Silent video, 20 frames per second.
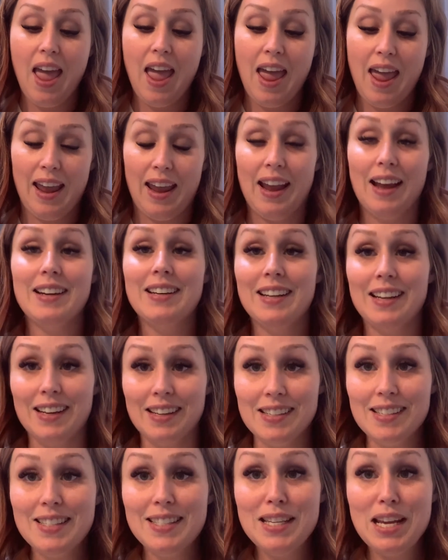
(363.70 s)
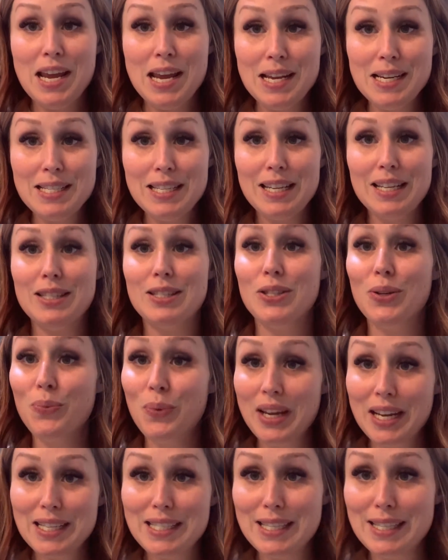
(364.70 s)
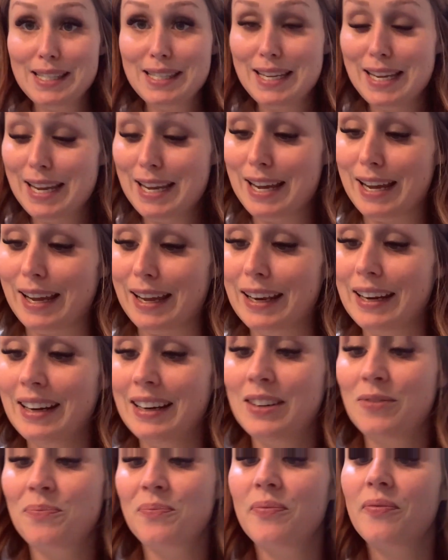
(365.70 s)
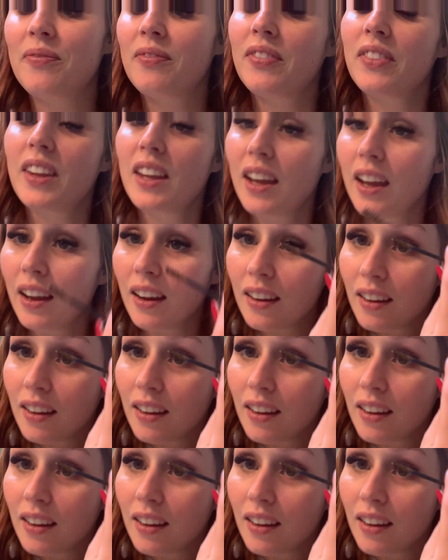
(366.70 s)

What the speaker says: And it is tinted, so we get to see it. Okay.